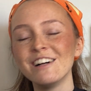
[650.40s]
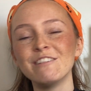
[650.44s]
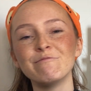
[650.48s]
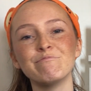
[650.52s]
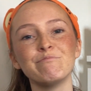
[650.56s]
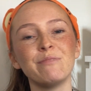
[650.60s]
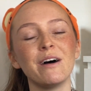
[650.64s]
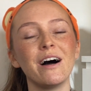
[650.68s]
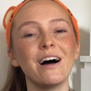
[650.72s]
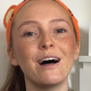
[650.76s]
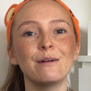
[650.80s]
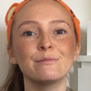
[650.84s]

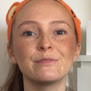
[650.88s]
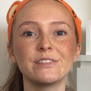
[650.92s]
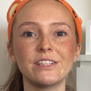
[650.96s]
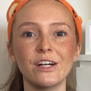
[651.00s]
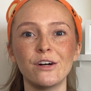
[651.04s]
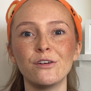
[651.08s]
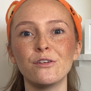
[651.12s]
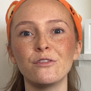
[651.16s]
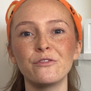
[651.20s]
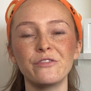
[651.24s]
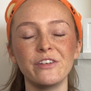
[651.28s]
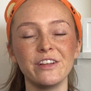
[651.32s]
but I'm
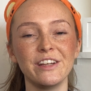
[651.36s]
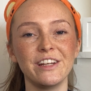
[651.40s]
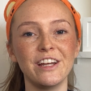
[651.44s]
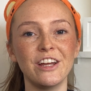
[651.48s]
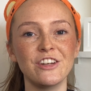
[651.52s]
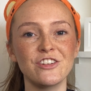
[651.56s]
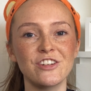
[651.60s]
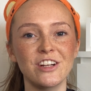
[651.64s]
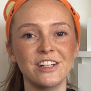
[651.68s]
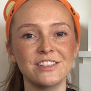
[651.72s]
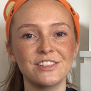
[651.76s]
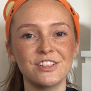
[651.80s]
still really
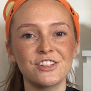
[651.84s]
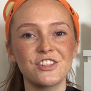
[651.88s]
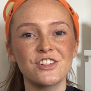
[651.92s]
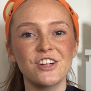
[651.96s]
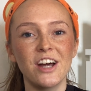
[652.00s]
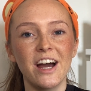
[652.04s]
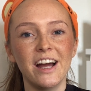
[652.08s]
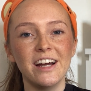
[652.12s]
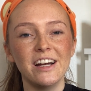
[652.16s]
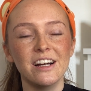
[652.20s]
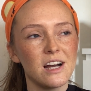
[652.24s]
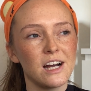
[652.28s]
interested to
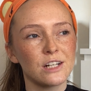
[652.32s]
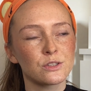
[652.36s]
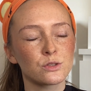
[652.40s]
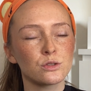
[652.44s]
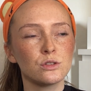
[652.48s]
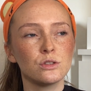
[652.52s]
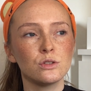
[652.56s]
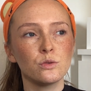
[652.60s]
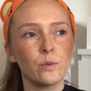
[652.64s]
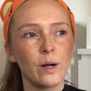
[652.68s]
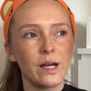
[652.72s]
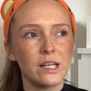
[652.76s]
try it. I don't
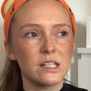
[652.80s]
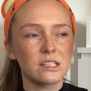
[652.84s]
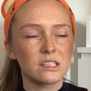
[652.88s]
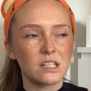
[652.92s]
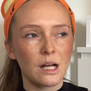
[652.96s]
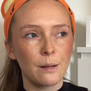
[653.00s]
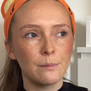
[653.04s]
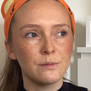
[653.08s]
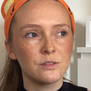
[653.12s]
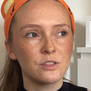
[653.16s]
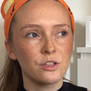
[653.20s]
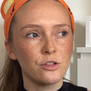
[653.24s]
know when it's
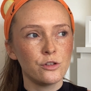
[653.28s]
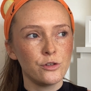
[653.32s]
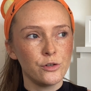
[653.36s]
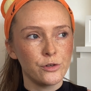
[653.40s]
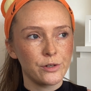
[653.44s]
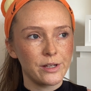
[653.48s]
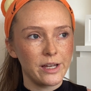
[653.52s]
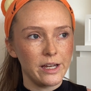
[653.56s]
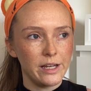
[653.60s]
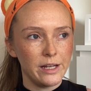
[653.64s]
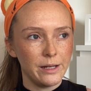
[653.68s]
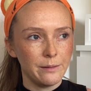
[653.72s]
coming to the
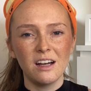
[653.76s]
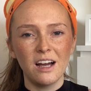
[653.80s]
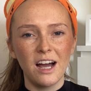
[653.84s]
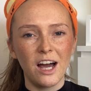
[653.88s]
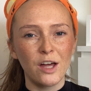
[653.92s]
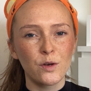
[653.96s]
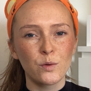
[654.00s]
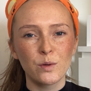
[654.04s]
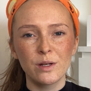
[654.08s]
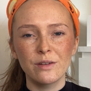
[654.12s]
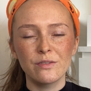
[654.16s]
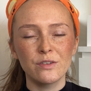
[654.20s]
UK. I
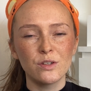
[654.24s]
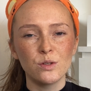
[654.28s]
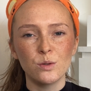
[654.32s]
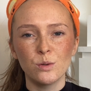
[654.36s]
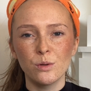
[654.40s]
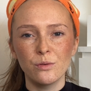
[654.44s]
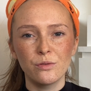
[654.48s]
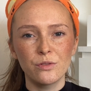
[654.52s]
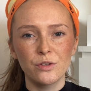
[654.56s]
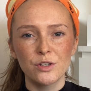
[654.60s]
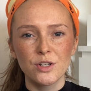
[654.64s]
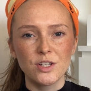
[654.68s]
don't even
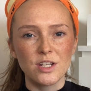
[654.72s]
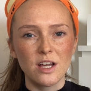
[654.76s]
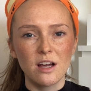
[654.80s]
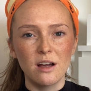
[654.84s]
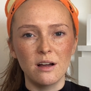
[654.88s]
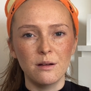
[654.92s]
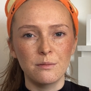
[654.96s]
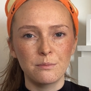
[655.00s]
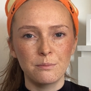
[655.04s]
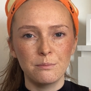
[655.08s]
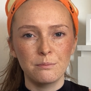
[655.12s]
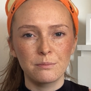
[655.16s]
know if there's
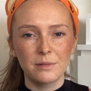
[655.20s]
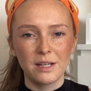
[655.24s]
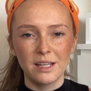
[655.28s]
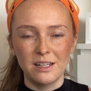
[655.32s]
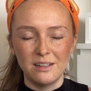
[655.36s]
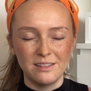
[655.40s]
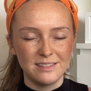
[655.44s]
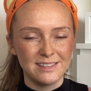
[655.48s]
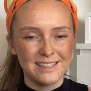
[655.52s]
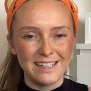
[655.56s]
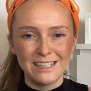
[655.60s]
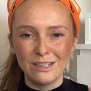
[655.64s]
a kind
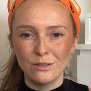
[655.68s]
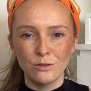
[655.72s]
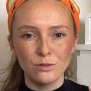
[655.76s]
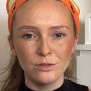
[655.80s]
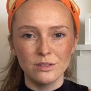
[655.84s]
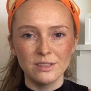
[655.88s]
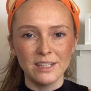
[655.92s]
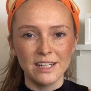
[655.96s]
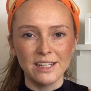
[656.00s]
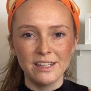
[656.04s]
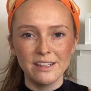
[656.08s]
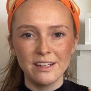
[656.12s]
of date
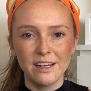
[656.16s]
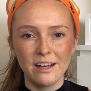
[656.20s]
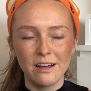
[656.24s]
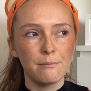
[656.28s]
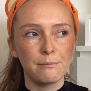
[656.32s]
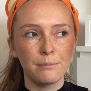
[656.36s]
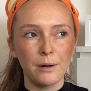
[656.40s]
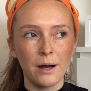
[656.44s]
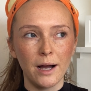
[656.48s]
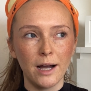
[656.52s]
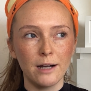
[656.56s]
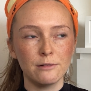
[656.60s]
online yet,
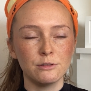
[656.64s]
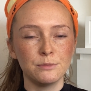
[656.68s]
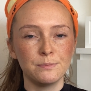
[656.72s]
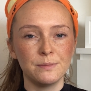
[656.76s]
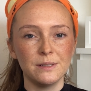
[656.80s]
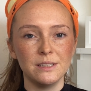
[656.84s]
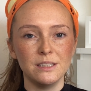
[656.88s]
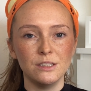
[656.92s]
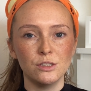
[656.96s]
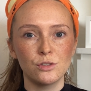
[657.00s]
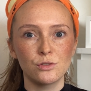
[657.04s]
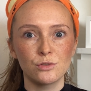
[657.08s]
but I would
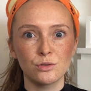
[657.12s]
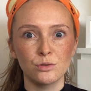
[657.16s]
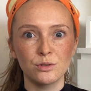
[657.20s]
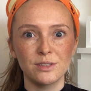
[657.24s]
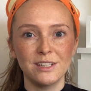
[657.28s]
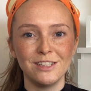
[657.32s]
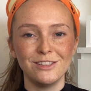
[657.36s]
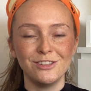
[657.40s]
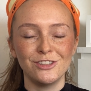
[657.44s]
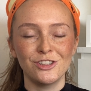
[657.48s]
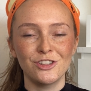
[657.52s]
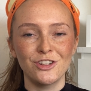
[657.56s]
be so
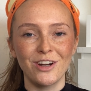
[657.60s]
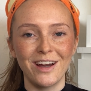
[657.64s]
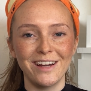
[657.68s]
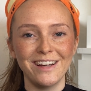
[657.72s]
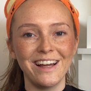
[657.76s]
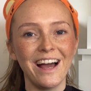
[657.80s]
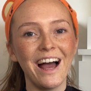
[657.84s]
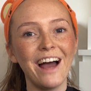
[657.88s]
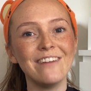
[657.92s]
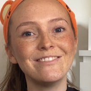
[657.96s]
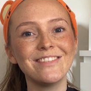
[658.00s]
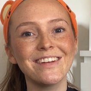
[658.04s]
keen to try
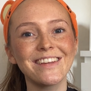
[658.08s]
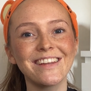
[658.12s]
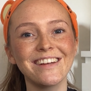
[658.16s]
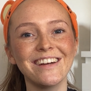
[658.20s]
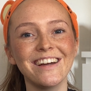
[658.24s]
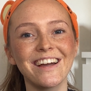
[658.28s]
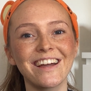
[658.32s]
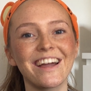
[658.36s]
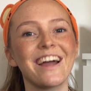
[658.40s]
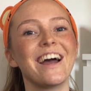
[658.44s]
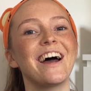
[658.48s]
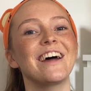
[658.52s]

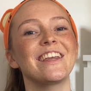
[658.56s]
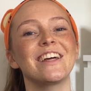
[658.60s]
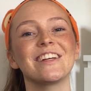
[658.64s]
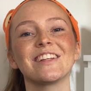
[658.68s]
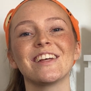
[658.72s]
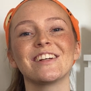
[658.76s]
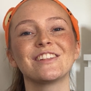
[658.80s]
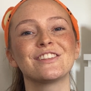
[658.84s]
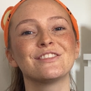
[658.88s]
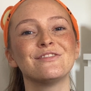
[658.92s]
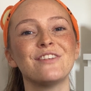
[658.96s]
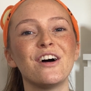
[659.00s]
everything and I'd
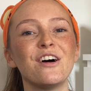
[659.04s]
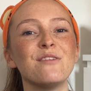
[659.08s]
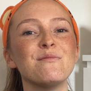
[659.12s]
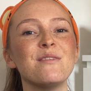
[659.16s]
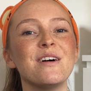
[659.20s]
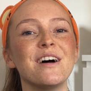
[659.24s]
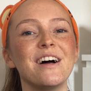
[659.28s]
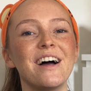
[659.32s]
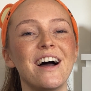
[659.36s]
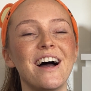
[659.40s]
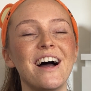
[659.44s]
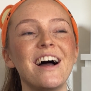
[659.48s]
like to film
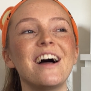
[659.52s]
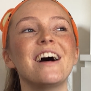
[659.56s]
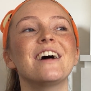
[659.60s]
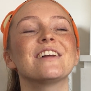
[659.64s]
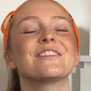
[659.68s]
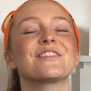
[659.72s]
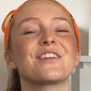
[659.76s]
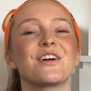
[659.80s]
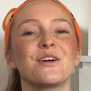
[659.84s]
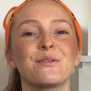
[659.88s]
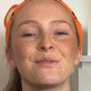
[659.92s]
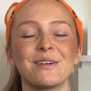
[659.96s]
it
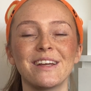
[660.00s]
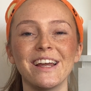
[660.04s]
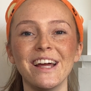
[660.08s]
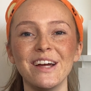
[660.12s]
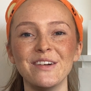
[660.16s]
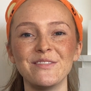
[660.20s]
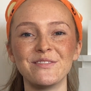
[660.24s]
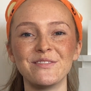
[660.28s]
and it would be great.